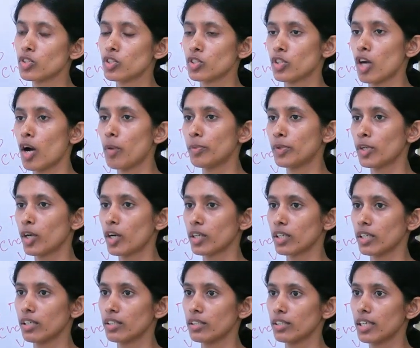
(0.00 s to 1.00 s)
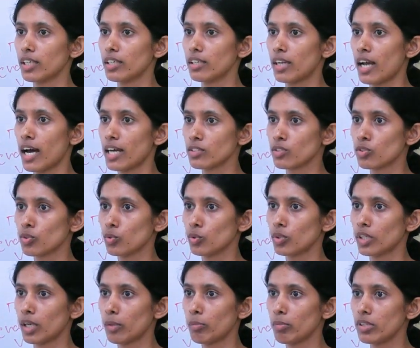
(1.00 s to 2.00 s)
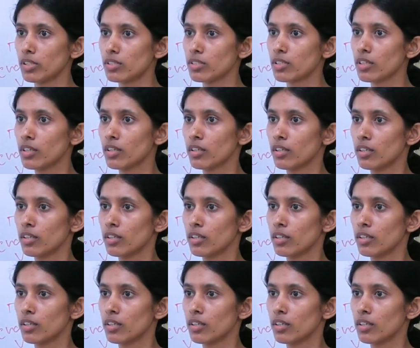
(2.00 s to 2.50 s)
Stop talking there, last two tables.